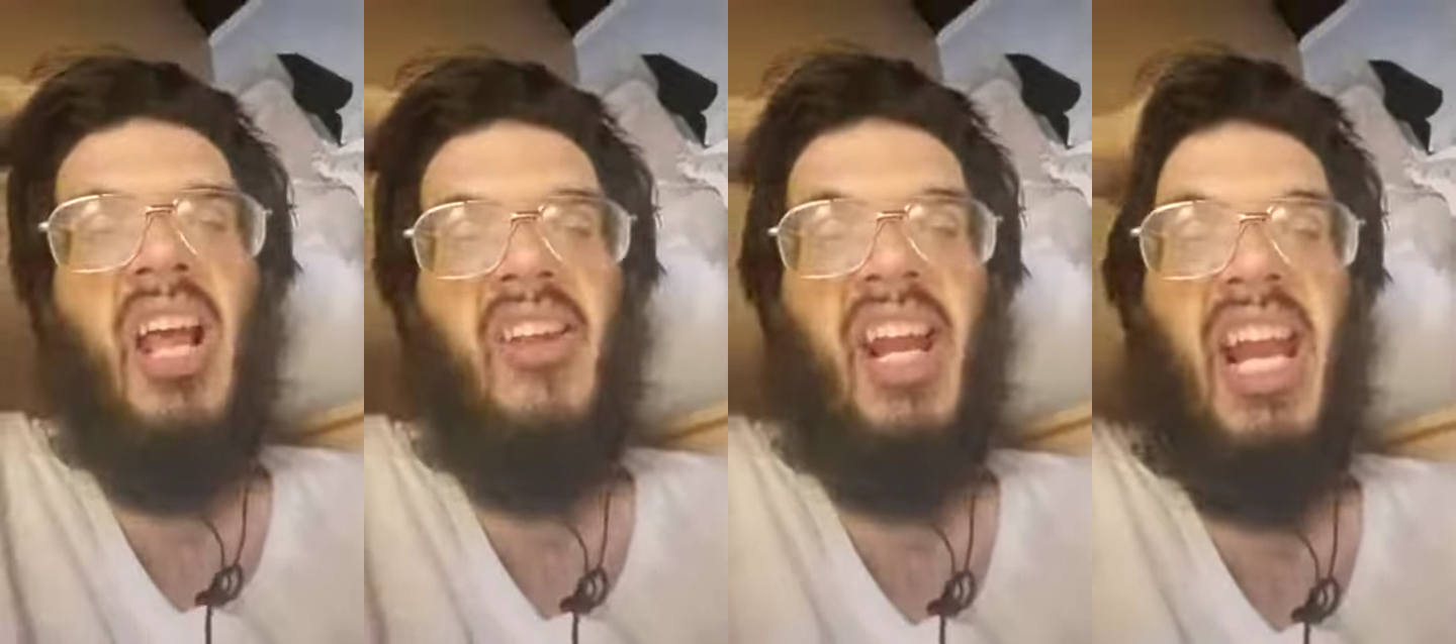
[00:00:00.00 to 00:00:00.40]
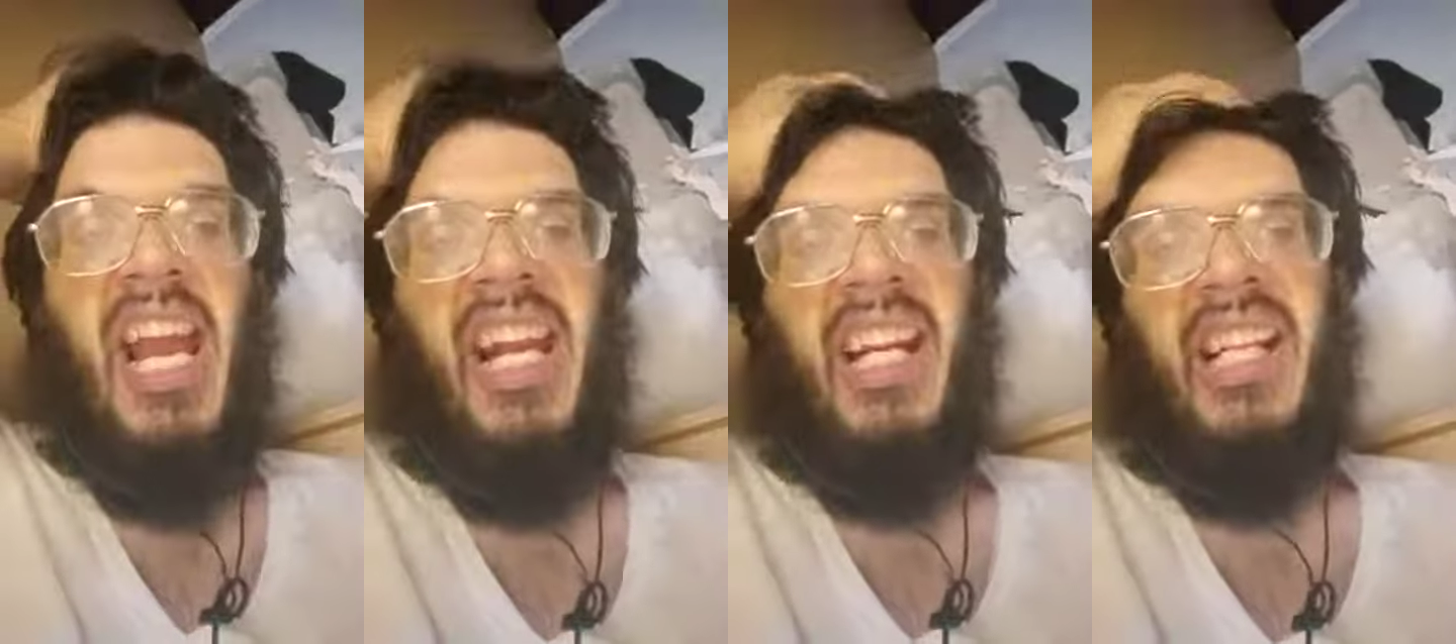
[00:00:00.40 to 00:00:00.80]
than
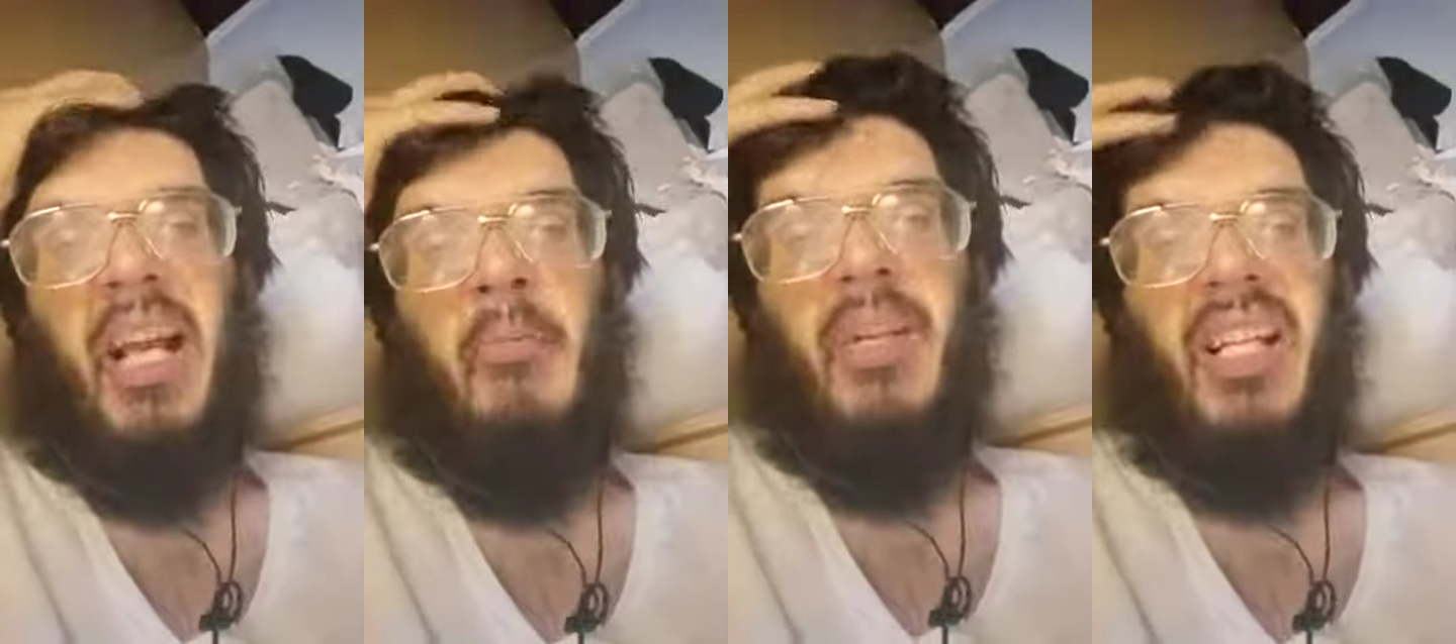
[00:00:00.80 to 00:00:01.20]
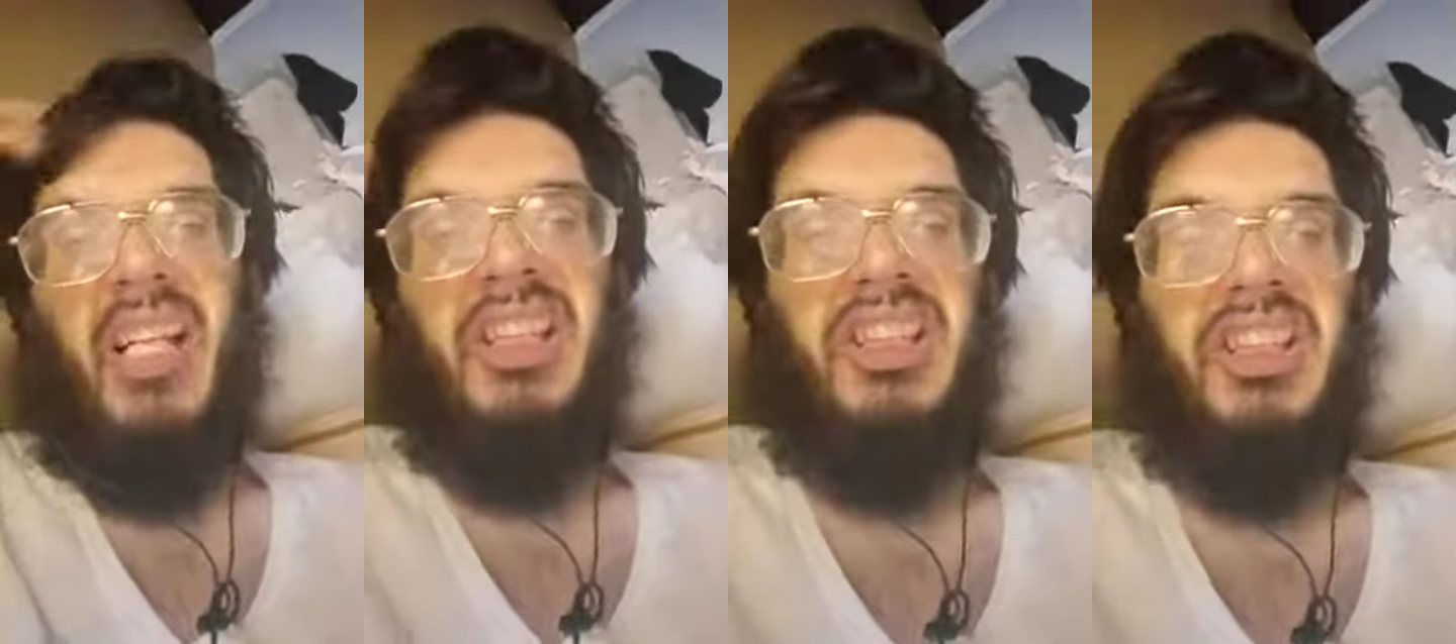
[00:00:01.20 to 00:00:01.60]
hitting them with a
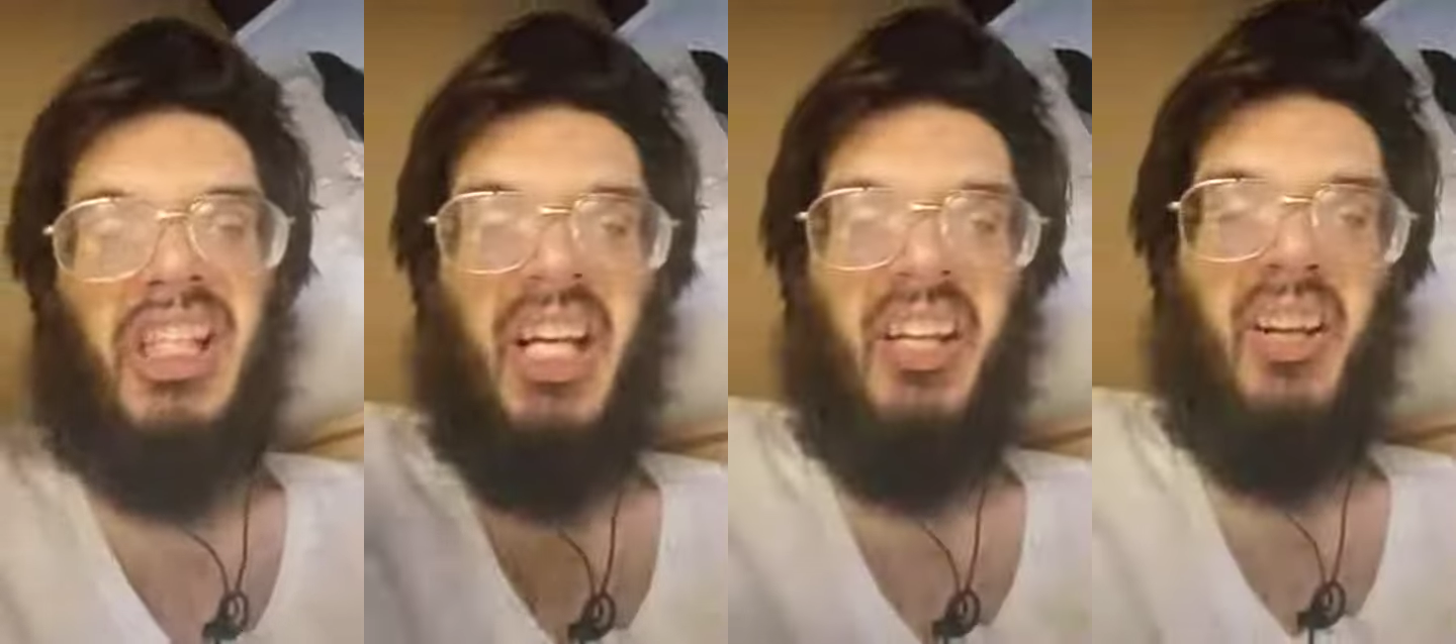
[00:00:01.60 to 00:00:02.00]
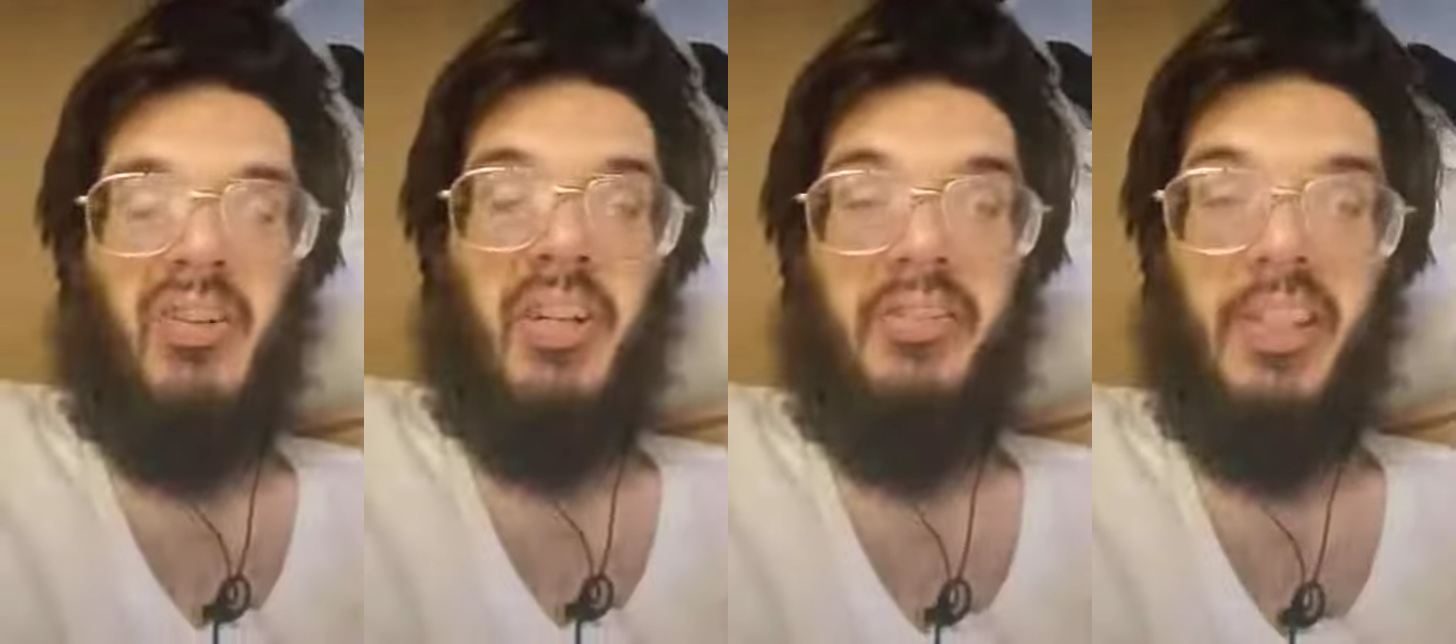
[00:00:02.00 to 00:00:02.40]

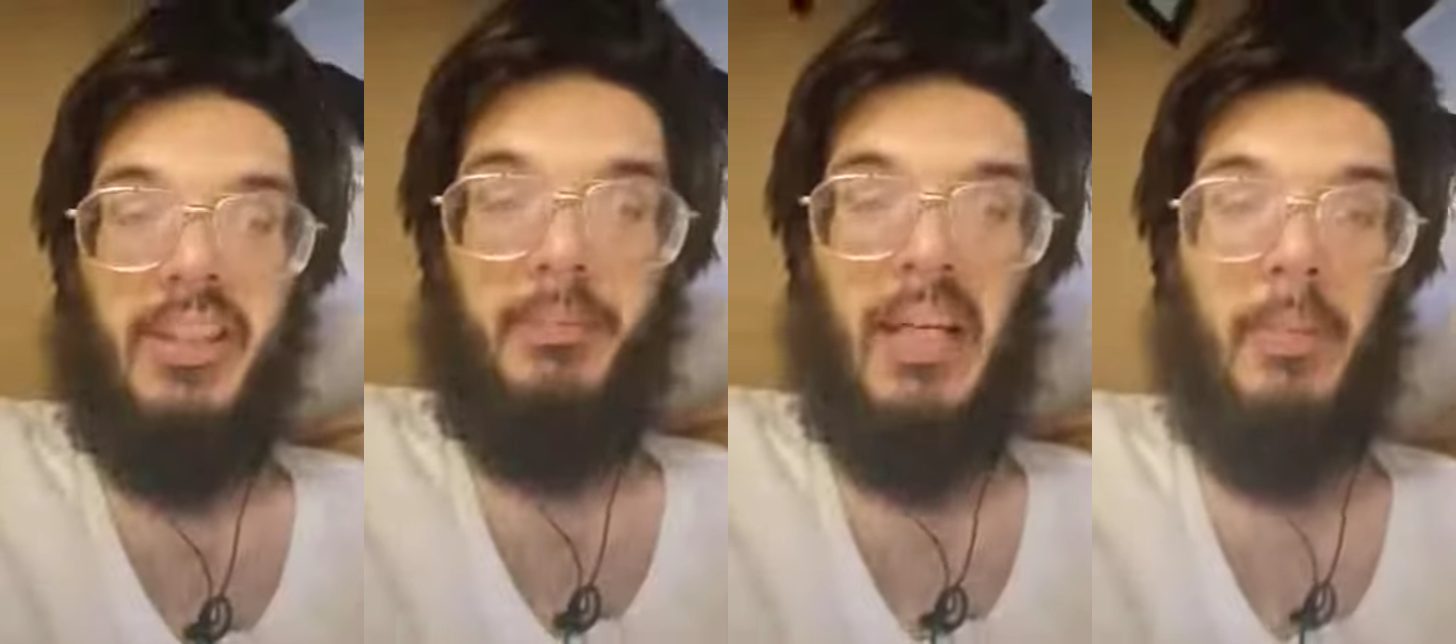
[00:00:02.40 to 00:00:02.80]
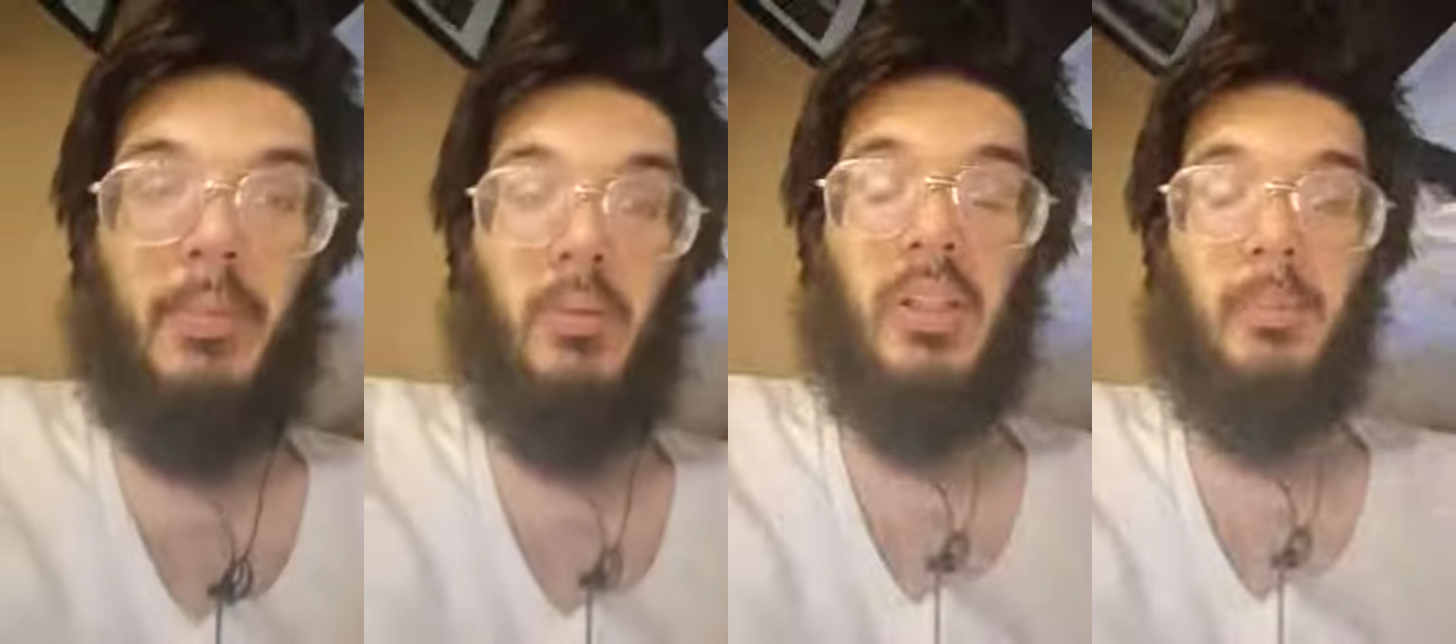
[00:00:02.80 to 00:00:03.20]
shitload of fucking
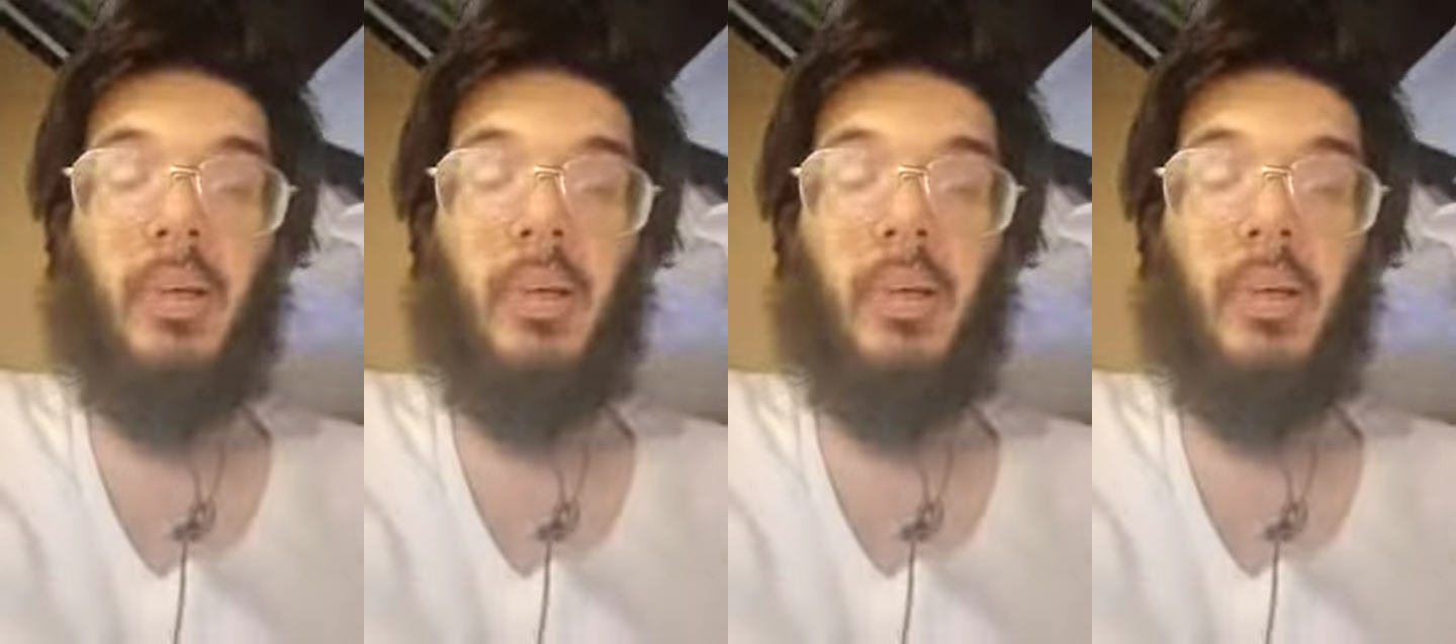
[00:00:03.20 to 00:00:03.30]
paperwork.